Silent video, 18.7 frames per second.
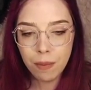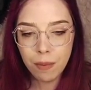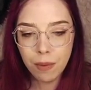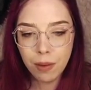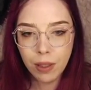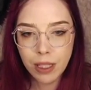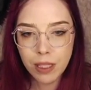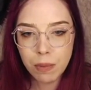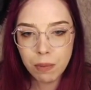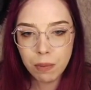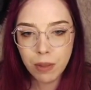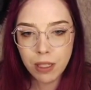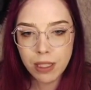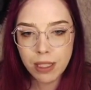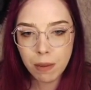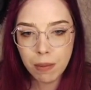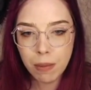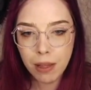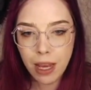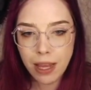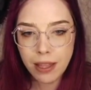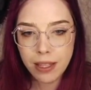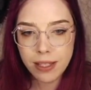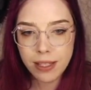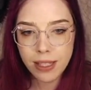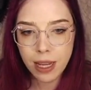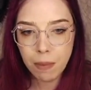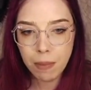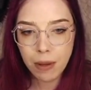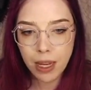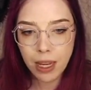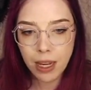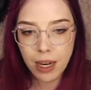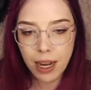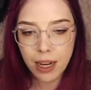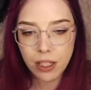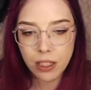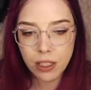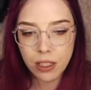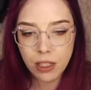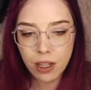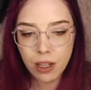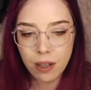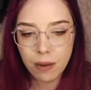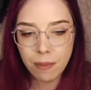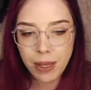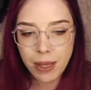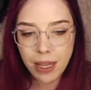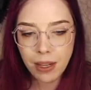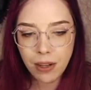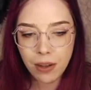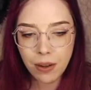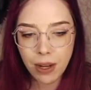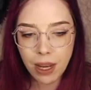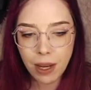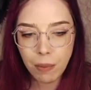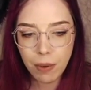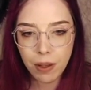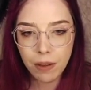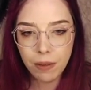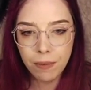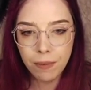Let's apply the stamp again. Actually, oh man. Okay, well.